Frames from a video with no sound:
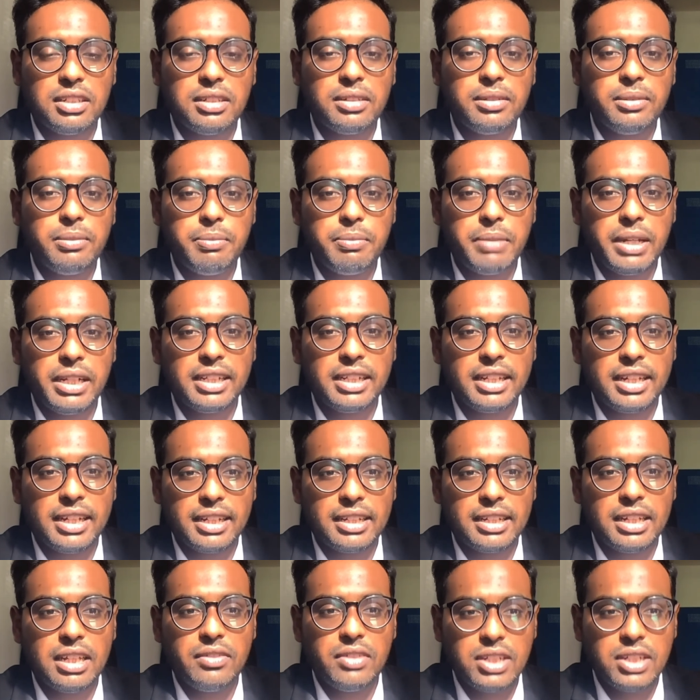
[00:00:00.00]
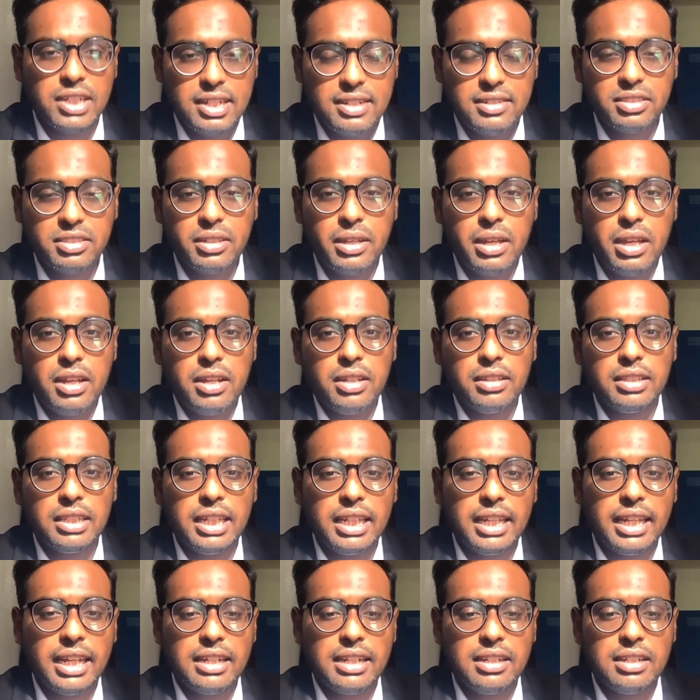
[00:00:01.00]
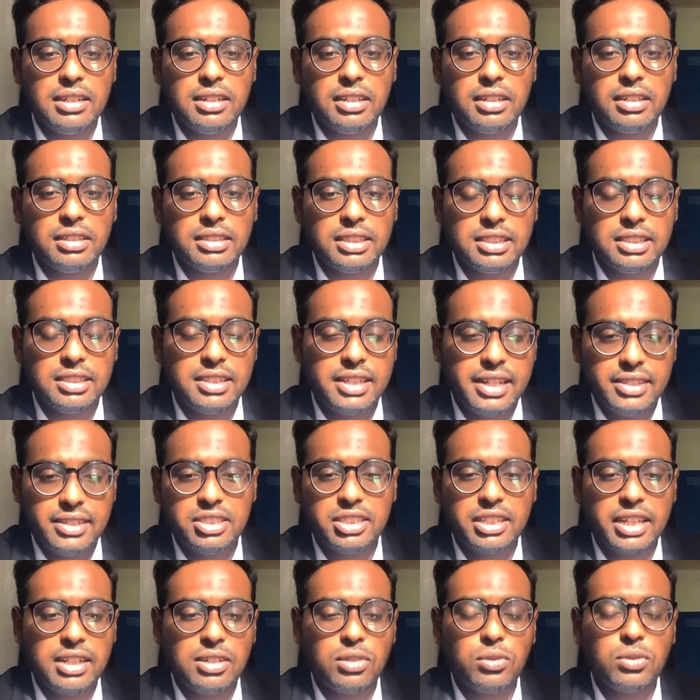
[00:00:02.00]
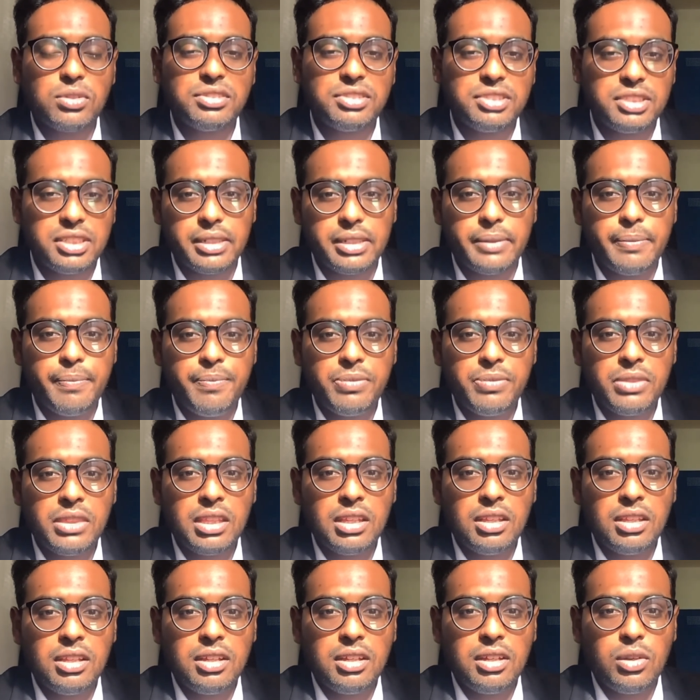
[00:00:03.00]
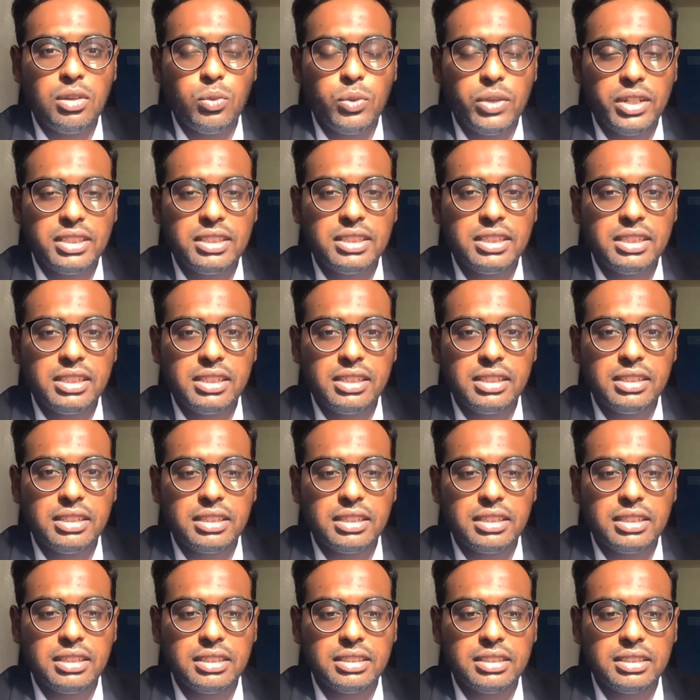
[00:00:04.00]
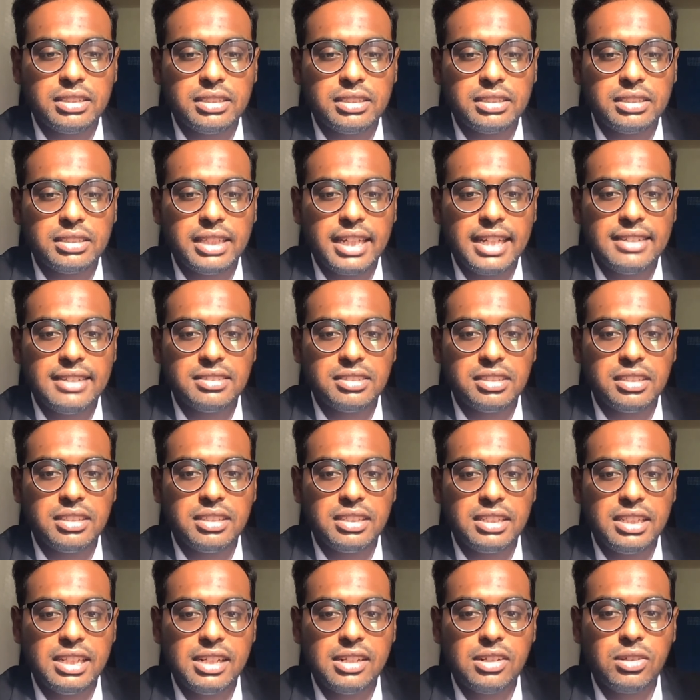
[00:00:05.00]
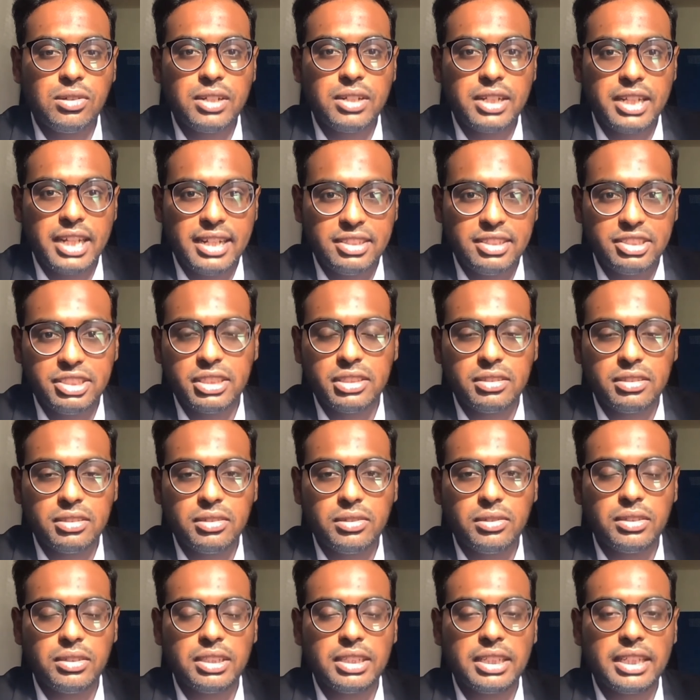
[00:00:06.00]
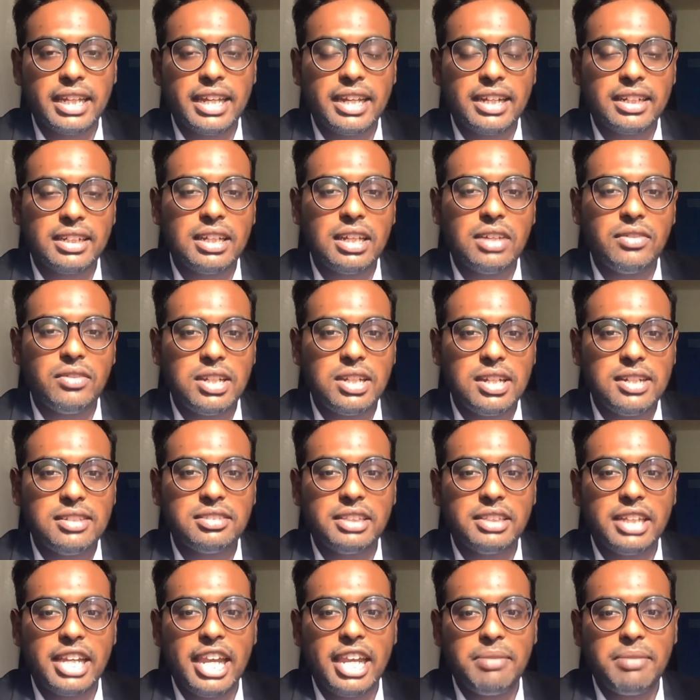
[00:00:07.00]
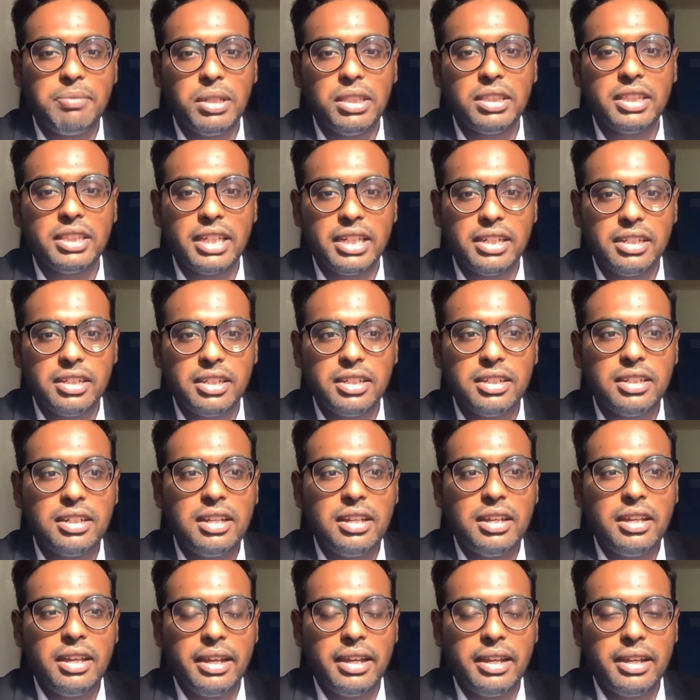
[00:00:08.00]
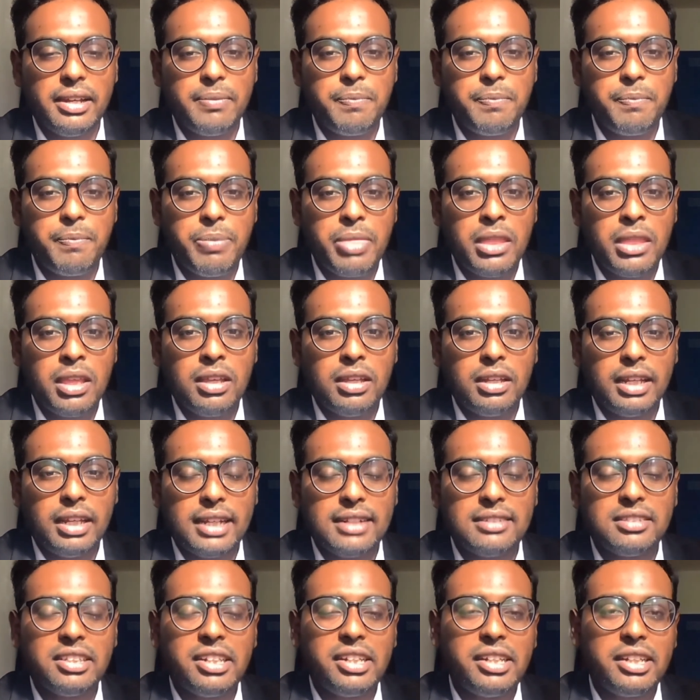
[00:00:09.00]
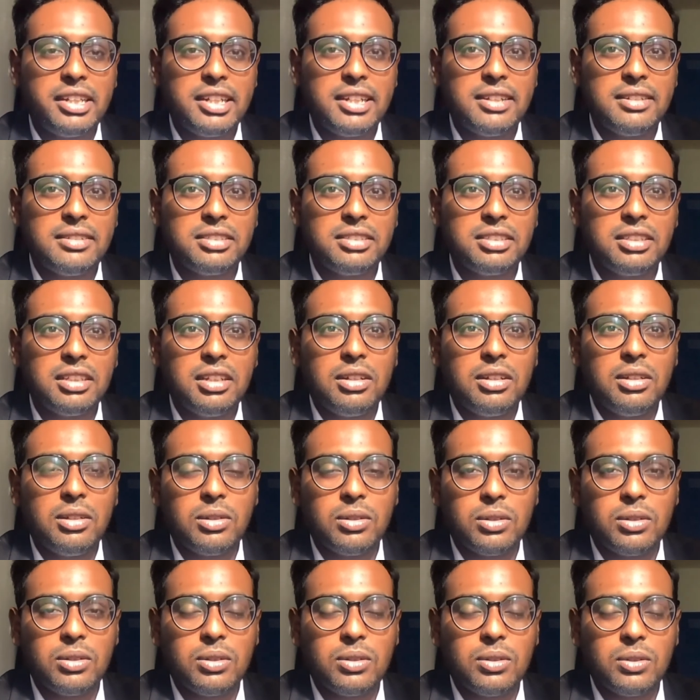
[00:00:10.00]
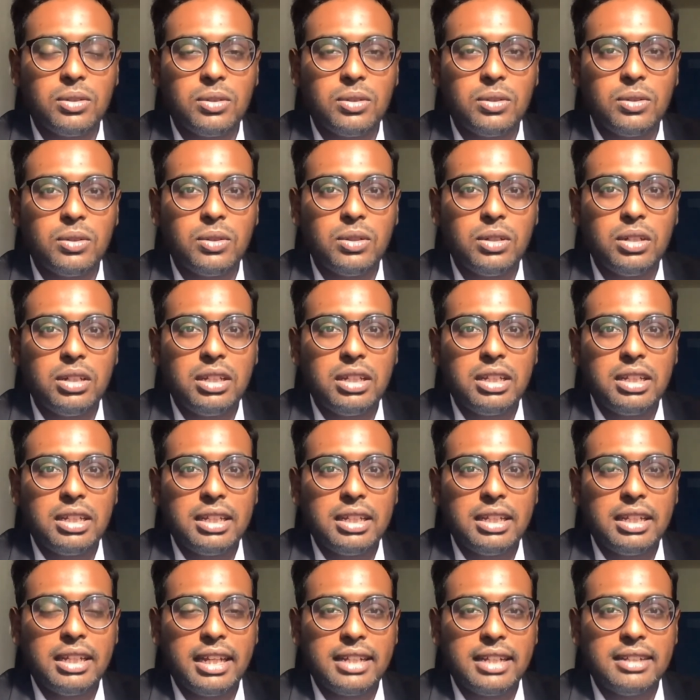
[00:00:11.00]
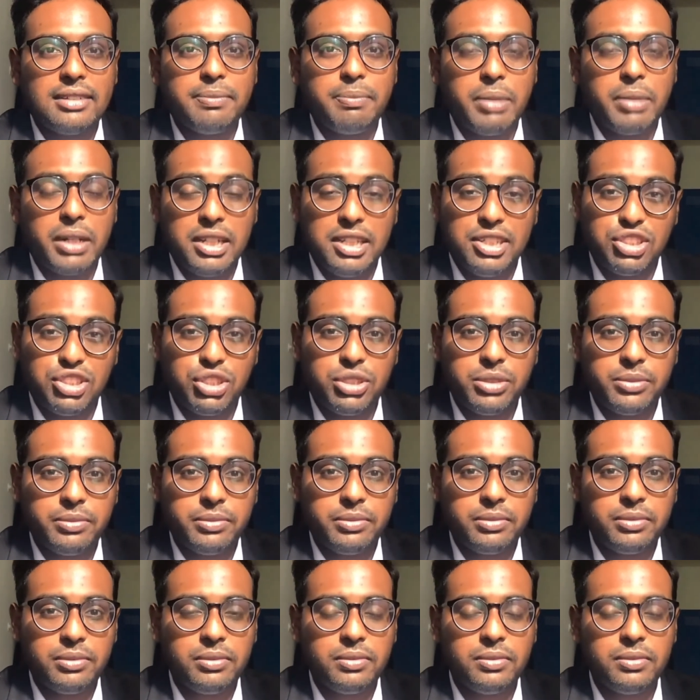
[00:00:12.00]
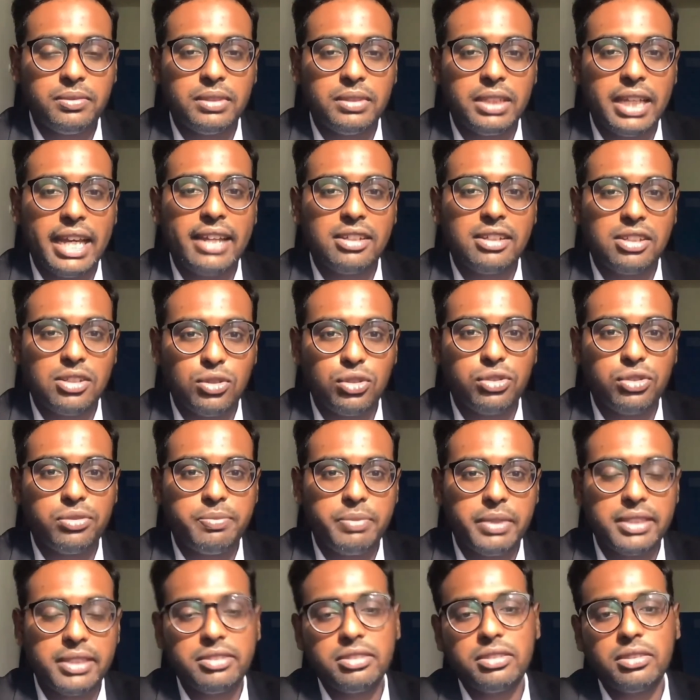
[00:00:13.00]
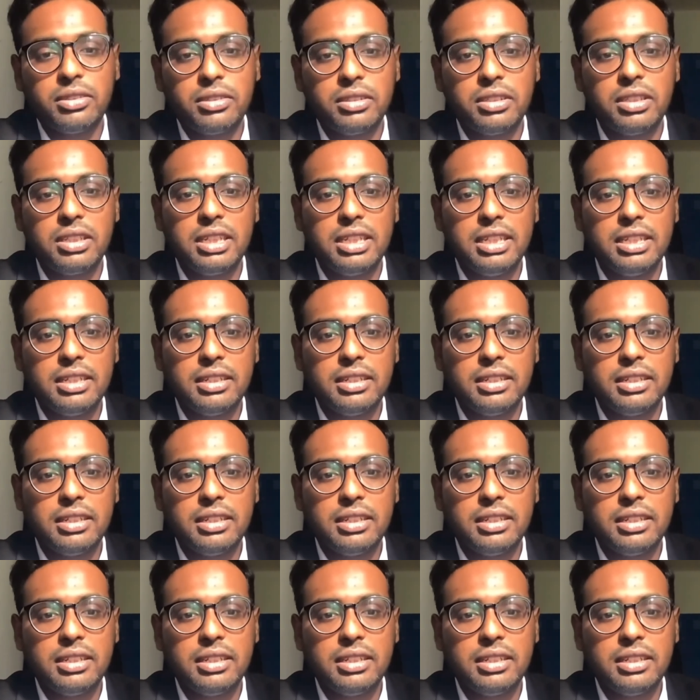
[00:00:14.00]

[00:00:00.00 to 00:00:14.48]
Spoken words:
bad character evidence, they can the judge can consider whether there is a real contention on the character evidence that been tendered, and can sentence or can punish the accused based on the